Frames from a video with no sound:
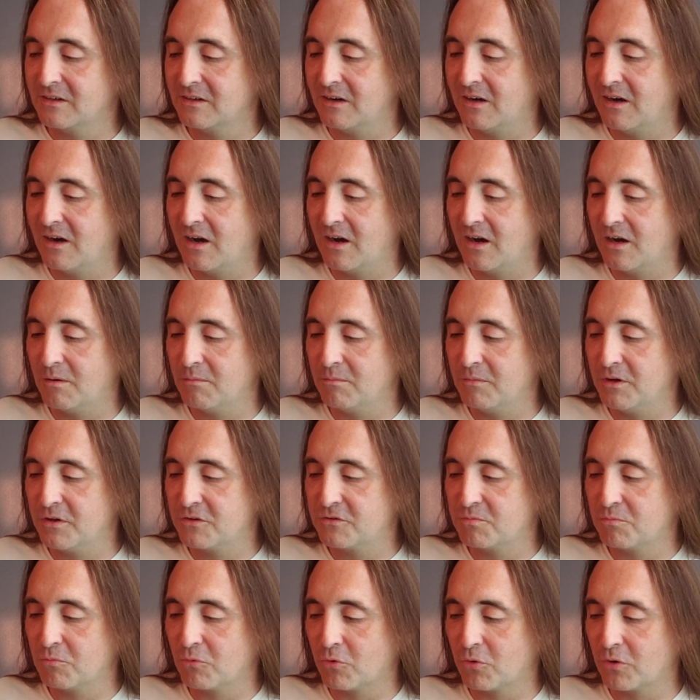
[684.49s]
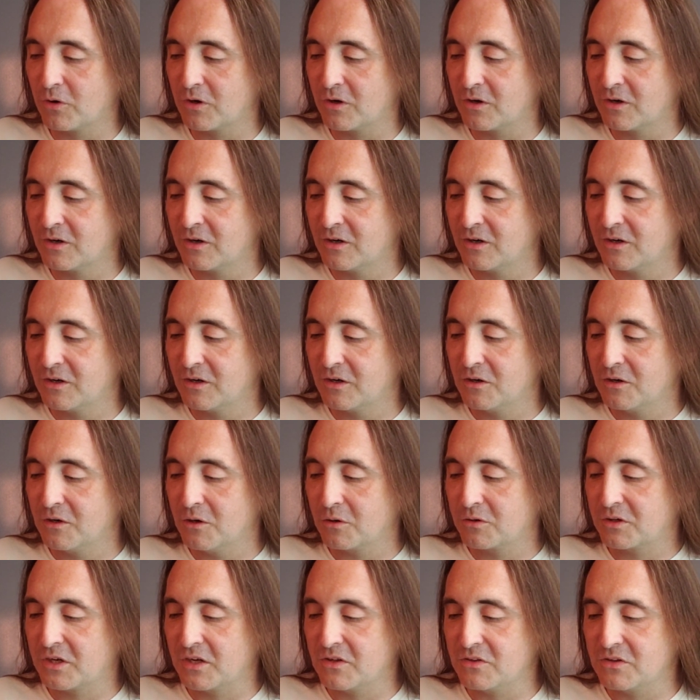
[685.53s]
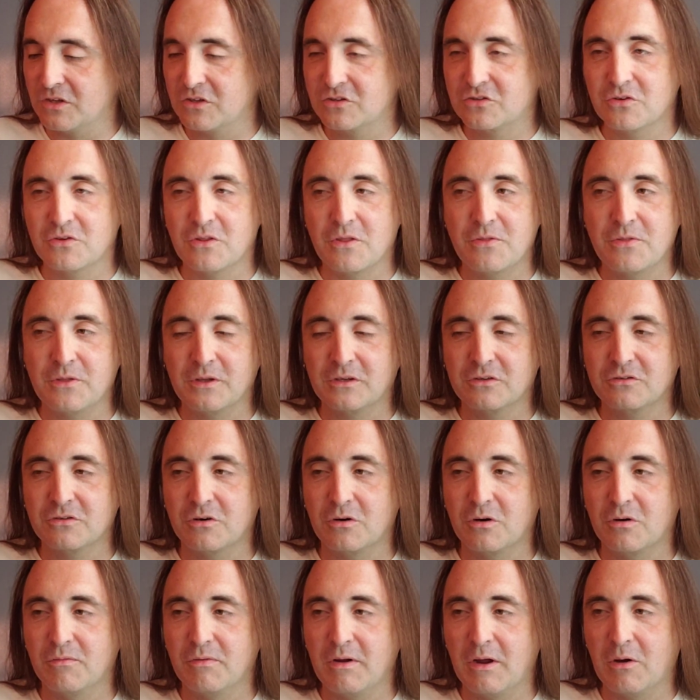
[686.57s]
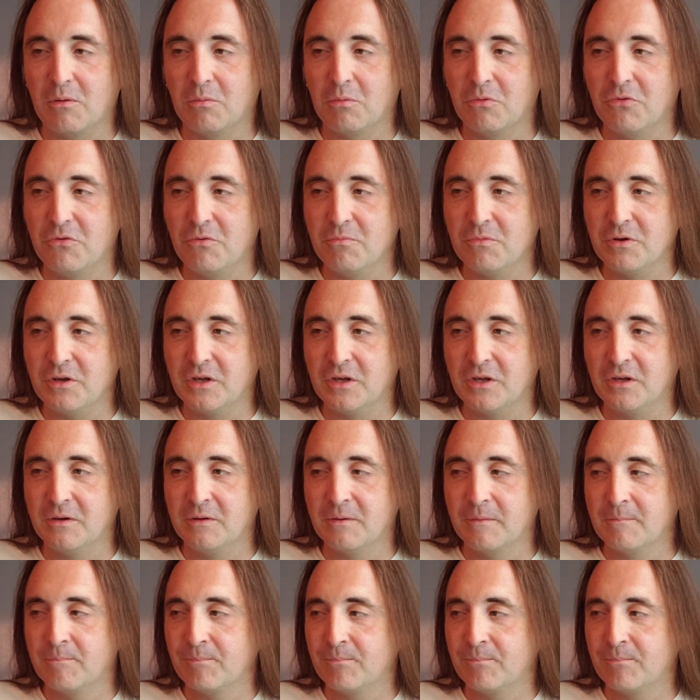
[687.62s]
It's more, okay, these are the things that are available to me.